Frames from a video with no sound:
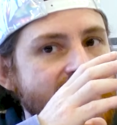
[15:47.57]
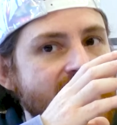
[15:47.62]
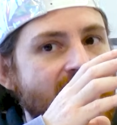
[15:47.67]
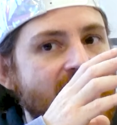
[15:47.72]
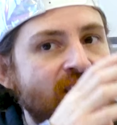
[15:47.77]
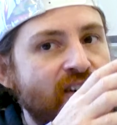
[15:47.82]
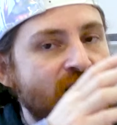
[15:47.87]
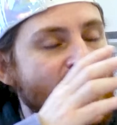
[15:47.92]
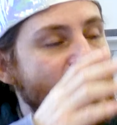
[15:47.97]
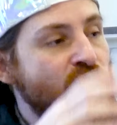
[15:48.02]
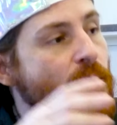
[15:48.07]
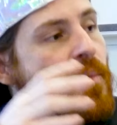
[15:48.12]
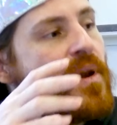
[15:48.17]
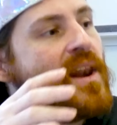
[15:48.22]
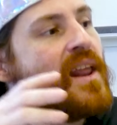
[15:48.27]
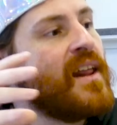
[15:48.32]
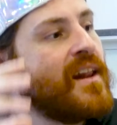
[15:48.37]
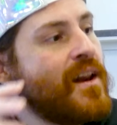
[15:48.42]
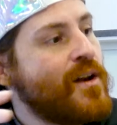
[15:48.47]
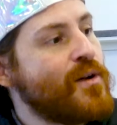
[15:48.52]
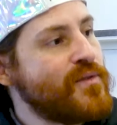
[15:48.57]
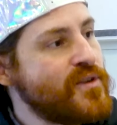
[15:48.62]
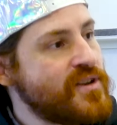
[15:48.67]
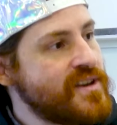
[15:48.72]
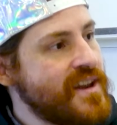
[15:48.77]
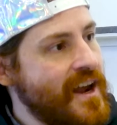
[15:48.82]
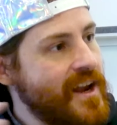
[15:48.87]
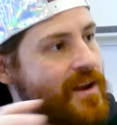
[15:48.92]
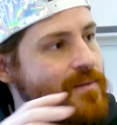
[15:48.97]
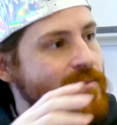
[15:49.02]
that are accumulated over
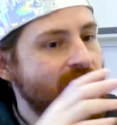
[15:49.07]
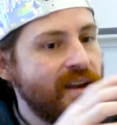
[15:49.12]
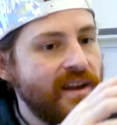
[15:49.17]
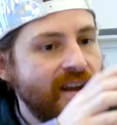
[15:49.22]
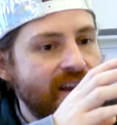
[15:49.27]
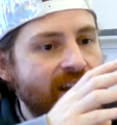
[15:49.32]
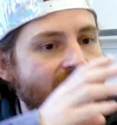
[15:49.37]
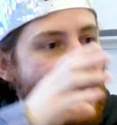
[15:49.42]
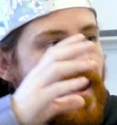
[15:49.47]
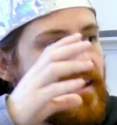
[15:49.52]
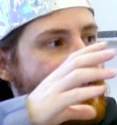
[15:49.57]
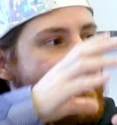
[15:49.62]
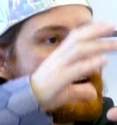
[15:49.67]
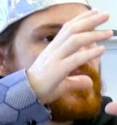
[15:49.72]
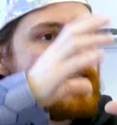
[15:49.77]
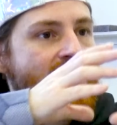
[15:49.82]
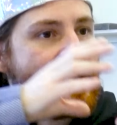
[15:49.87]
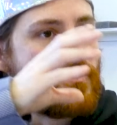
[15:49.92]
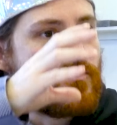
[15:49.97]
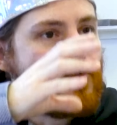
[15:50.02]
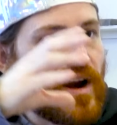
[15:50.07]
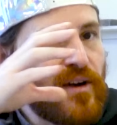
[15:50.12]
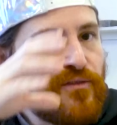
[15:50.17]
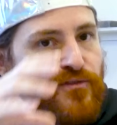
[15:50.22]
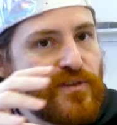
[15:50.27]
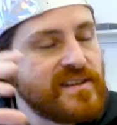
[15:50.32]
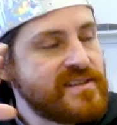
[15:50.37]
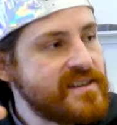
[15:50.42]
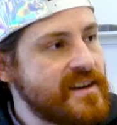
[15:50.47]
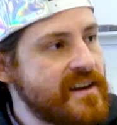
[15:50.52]
time and that are
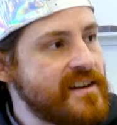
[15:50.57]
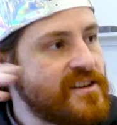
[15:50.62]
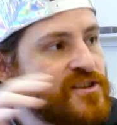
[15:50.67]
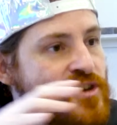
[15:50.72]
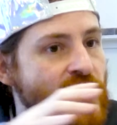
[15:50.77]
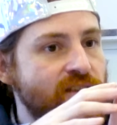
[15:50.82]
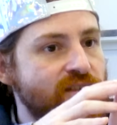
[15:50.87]
referencing each